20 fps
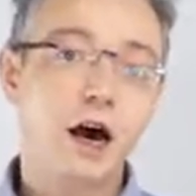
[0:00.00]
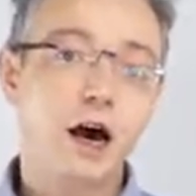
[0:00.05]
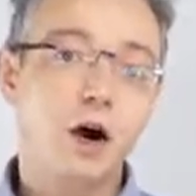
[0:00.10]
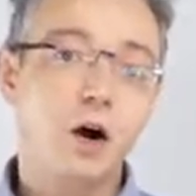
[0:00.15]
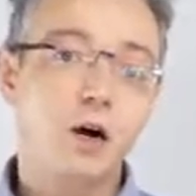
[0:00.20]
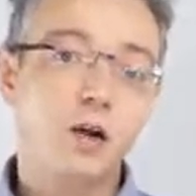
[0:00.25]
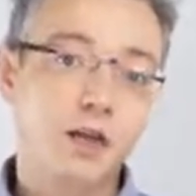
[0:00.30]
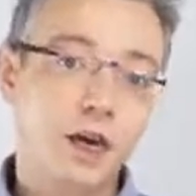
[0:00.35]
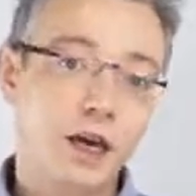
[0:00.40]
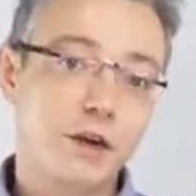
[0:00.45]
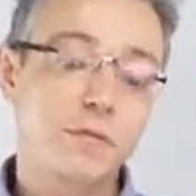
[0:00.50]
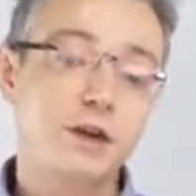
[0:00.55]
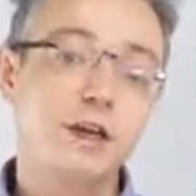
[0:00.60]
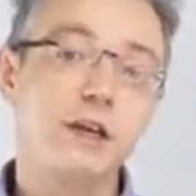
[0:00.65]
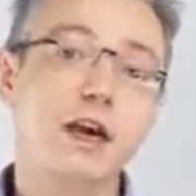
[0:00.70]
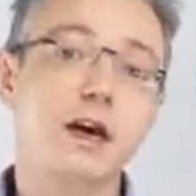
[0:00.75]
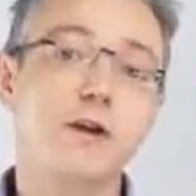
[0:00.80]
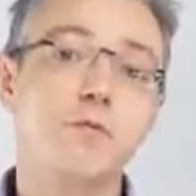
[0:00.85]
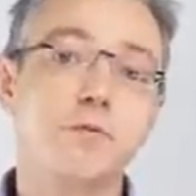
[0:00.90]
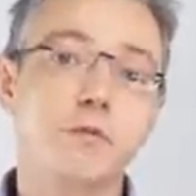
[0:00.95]
okay, we
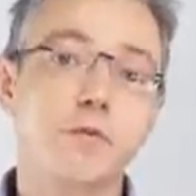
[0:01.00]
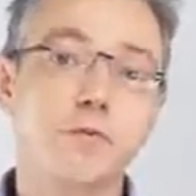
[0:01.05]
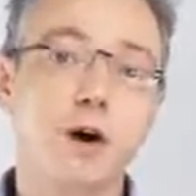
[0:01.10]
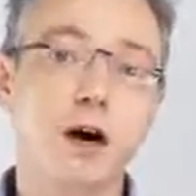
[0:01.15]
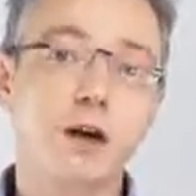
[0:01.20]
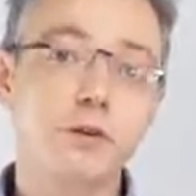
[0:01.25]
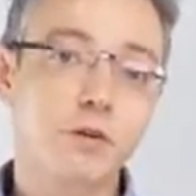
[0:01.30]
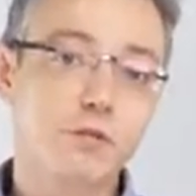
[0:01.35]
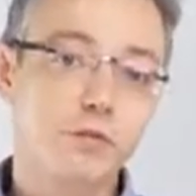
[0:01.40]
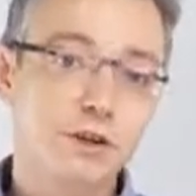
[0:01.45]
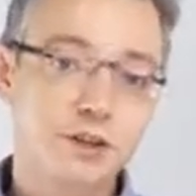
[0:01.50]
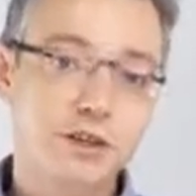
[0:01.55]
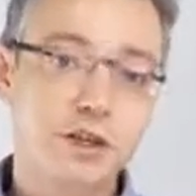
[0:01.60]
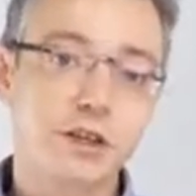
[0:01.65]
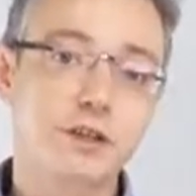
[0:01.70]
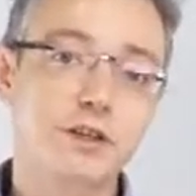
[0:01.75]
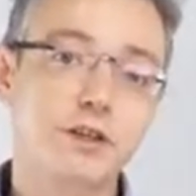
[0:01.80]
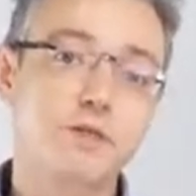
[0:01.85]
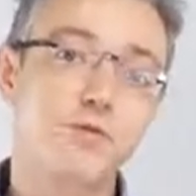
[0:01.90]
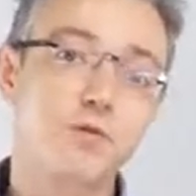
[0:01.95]
have
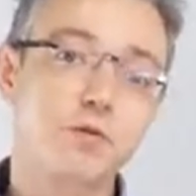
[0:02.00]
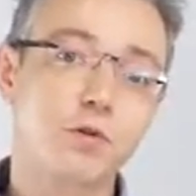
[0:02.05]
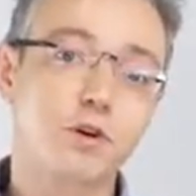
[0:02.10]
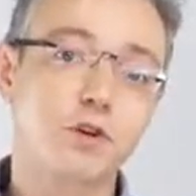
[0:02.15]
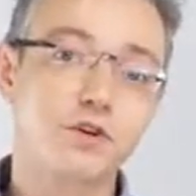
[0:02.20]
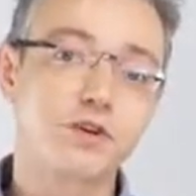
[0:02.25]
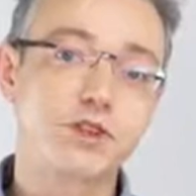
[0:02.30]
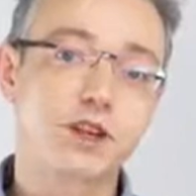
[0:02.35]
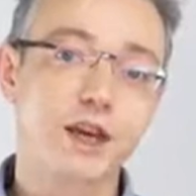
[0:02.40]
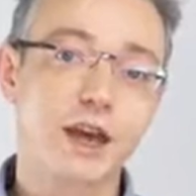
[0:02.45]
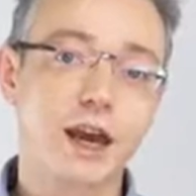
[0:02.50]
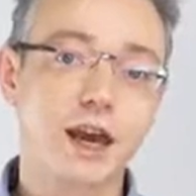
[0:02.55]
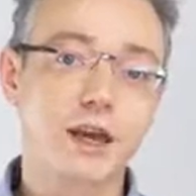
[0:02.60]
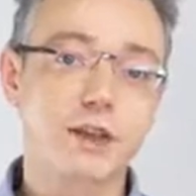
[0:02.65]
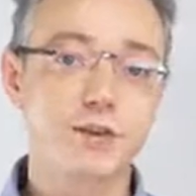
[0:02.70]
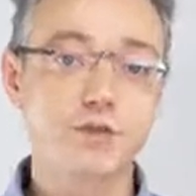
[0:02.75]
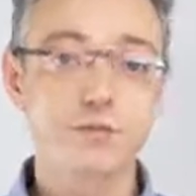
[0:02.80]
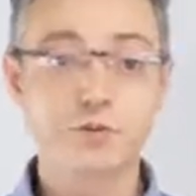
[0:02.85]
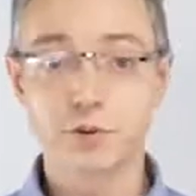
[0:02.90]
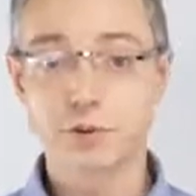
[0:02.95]
1/64
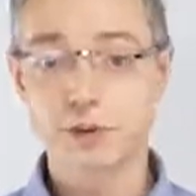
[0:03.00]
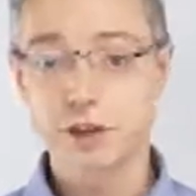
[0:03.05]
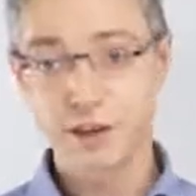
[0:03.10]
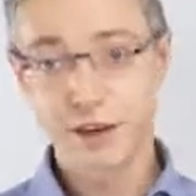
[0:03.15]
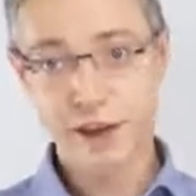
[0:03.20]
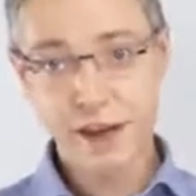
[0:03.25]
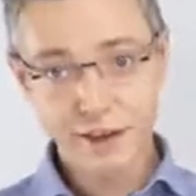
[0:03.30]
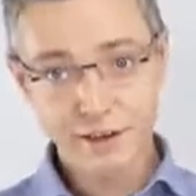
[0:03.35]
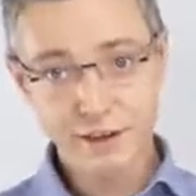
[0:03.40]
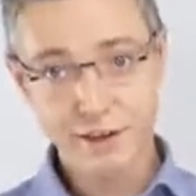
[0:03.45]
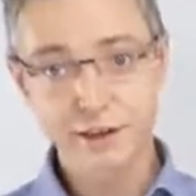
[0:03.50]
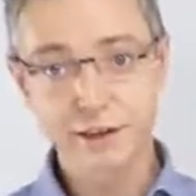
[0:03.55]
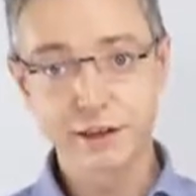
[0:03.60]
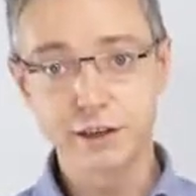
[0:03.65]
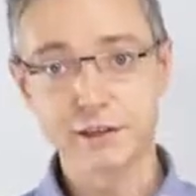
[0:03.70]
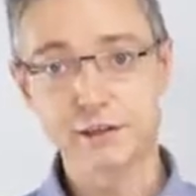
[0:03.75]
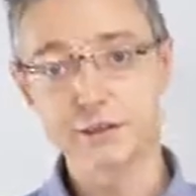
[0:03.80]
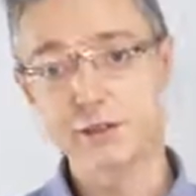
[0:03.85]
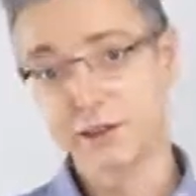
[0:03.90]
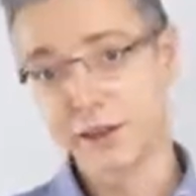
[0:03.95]
chance for the red
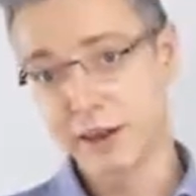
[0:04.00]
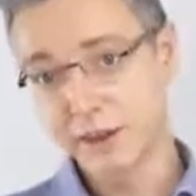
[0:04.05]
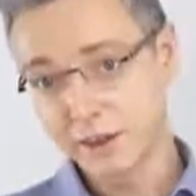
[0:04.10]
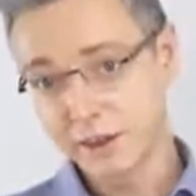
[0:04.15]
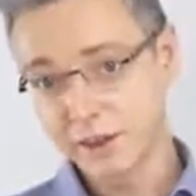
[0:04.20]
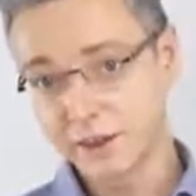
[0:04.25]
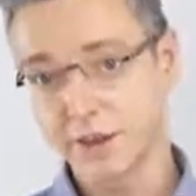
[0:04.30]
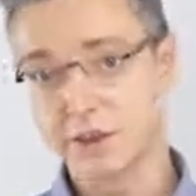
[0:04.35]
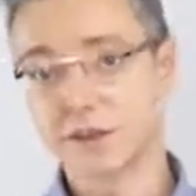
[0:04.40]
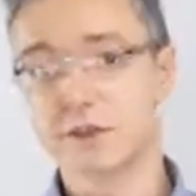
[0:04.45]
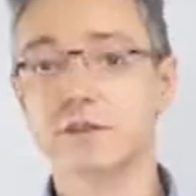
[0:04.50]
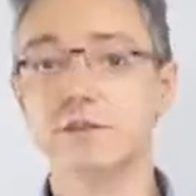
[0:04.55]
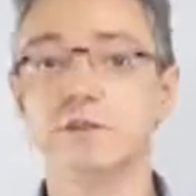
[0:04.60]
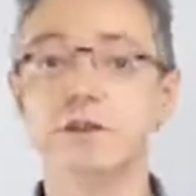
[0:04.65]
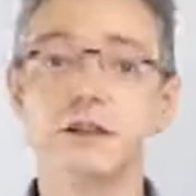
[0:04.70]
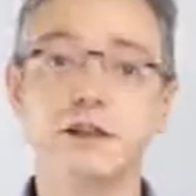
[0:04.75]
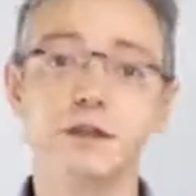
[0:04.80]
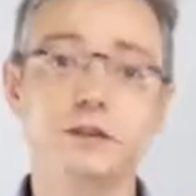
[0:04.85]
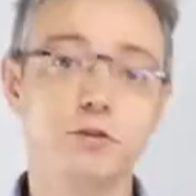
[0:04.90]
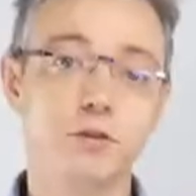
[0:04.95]

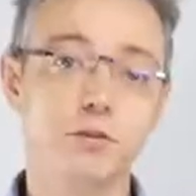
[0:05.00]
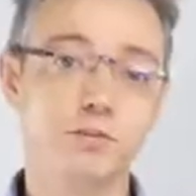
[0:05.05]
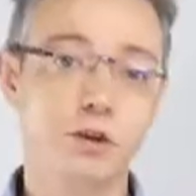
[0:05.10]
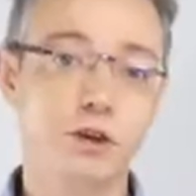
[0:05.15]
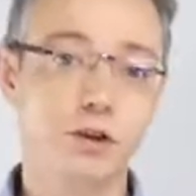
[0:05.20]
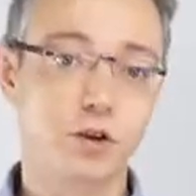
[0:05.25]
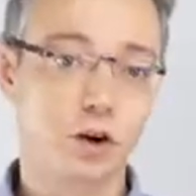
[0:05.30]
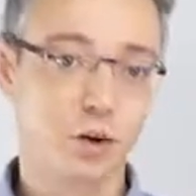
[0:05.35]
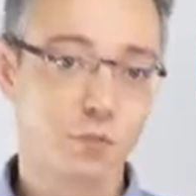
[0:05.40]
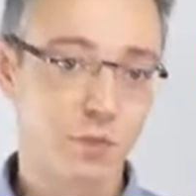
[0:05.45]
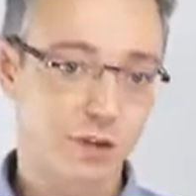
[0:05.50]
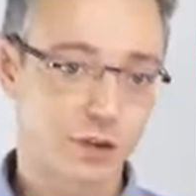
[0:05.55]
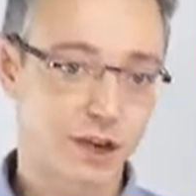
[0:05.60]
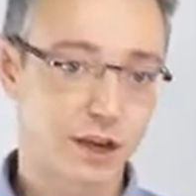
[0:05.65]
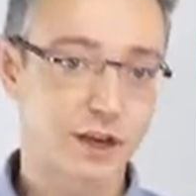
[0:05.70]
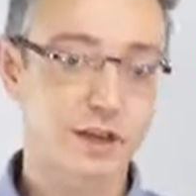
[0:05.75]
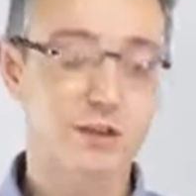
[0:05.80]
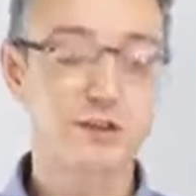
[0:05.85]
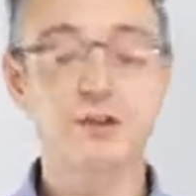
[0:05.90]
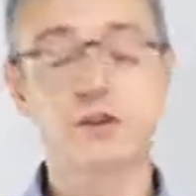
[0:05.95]
ancestral allele, to be
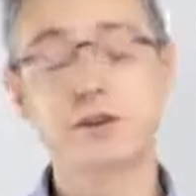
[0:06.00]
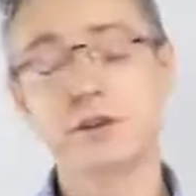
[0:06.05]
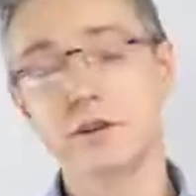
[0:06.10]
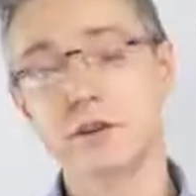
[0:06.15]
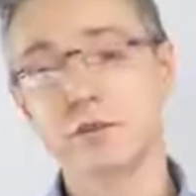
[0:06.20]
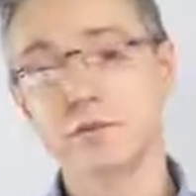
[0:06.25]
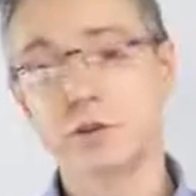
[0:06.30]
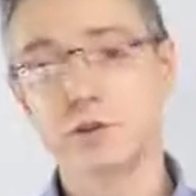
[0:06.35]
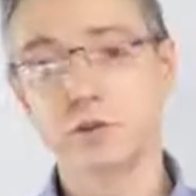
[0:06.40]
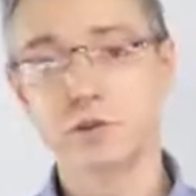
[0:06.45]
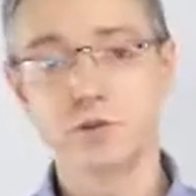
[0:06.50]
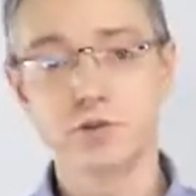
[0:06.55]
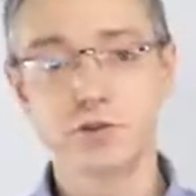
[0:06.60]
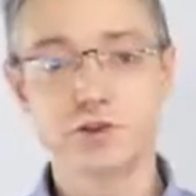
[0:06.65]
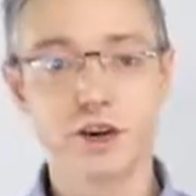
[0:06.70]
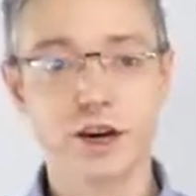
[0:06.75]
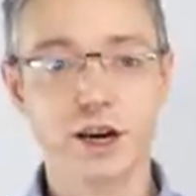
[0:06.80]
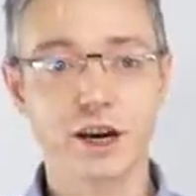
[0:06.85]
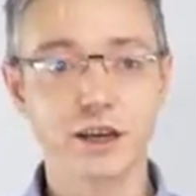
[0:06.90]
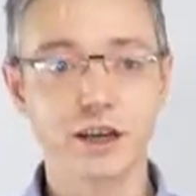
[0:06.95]
homozygous in individual
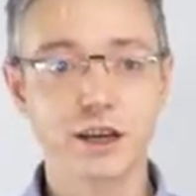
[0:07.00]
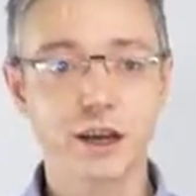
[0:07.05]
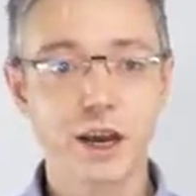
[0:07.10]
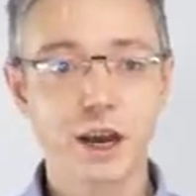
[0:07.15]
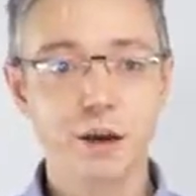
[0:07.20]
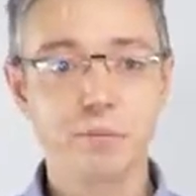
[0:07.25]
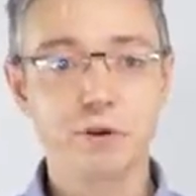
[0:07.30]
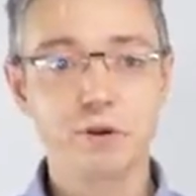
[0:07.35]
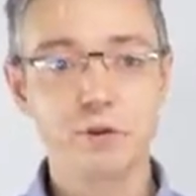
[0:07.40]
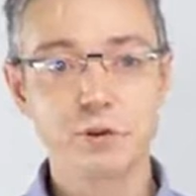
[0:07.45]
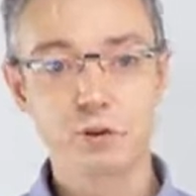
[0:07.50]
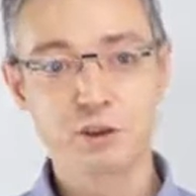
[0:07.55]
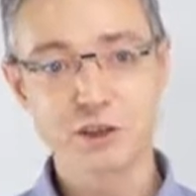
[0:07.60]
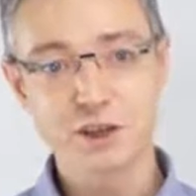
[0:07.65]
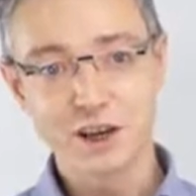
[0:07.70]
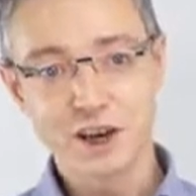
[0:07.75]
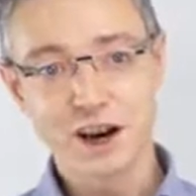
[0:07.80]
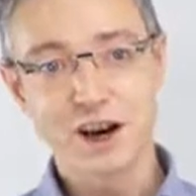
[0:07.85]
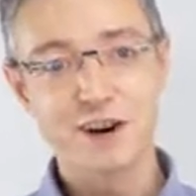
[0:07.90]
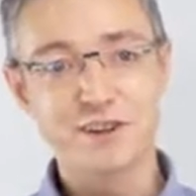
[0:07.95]
Jai, but you
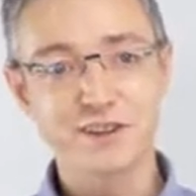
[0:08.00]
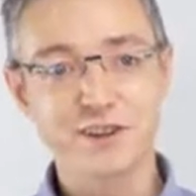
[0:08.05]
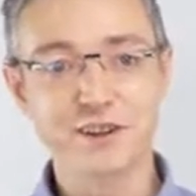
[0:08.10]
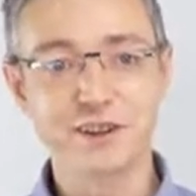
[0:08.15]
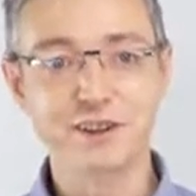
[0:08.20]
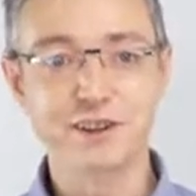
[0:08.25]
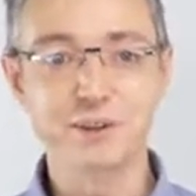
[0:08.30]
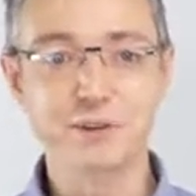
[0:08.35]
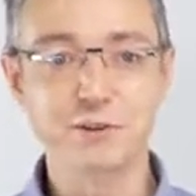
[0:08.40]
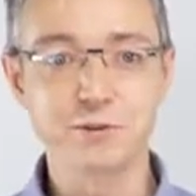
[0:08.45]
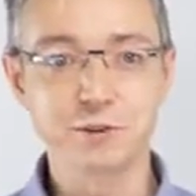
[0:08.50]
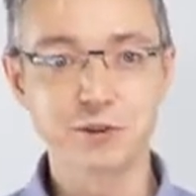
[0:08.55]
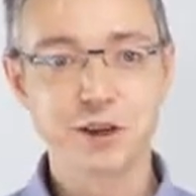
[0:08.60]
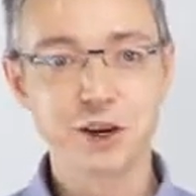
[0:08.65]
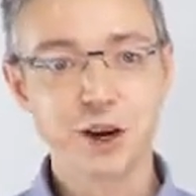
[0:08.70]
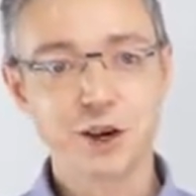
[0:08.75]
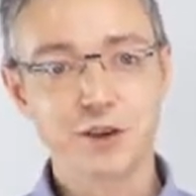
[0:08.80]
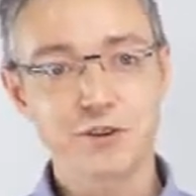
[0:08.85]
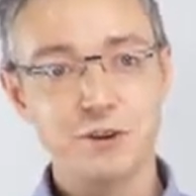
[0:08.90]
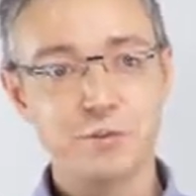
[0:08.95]
see other alleles,
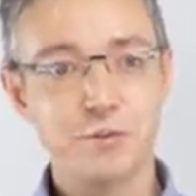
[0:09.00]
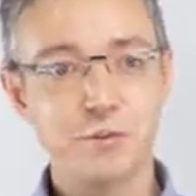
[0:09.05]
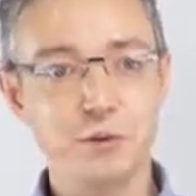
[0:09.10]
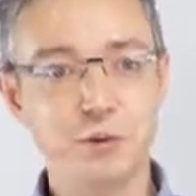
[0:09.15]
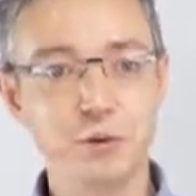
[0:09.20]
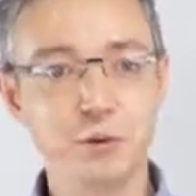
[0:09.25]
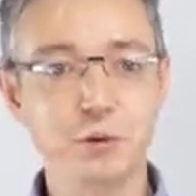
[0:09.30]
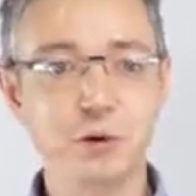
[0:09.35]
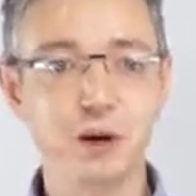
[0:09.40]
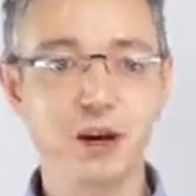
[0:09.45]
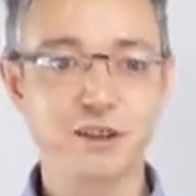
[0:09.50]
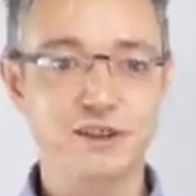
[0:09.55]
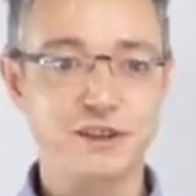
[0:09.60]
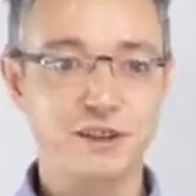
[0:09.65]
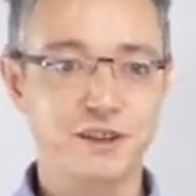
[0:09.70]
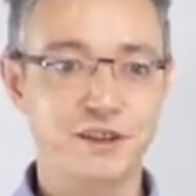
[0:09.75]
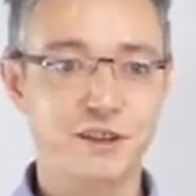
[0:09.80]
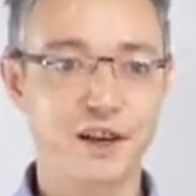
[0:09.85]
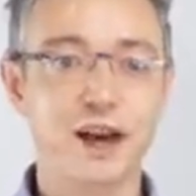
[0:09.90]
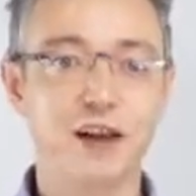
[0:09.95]
the blue and
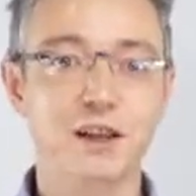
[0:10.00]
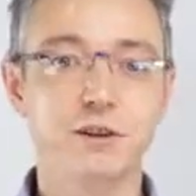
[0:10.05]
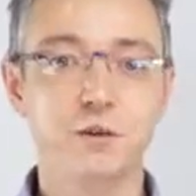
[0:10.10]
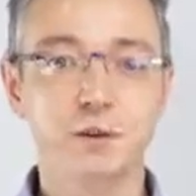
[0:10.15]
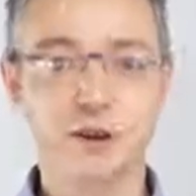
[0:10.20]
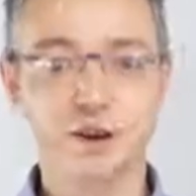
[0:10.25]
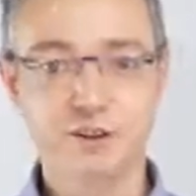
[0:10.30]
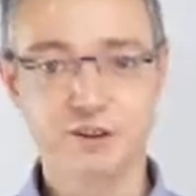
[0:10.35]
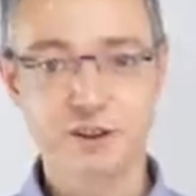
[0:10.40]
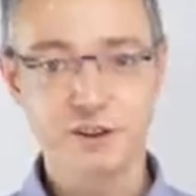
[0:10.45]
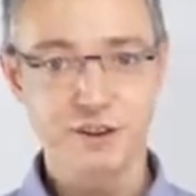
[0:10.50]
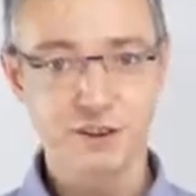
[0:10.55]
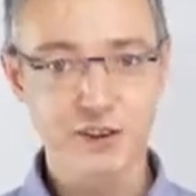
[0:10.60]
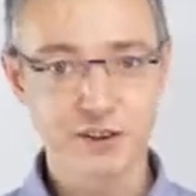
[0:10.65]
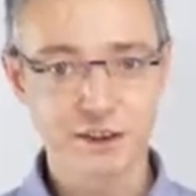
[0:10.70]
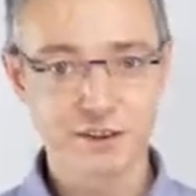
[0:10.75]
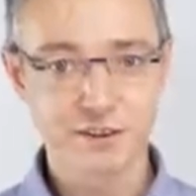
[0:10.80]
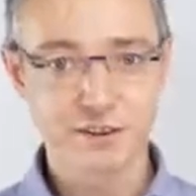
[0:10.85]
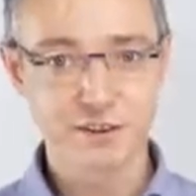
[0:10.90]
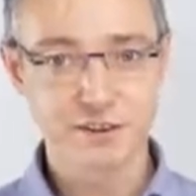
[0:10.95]
the yellow and the
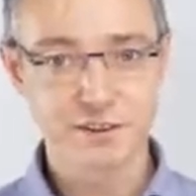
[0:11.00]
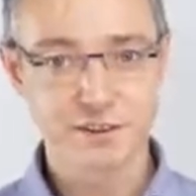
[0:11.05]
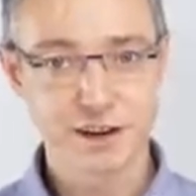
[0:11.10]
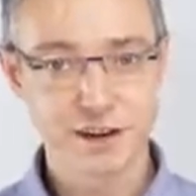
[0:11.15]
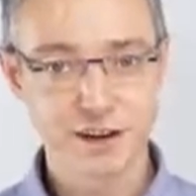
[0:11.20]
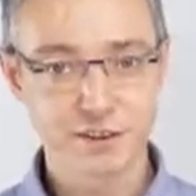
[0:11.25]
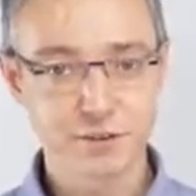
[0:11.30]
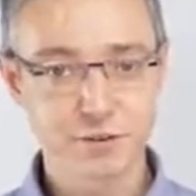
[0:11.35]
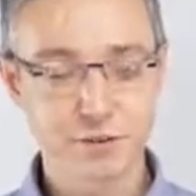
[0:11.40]
green, right?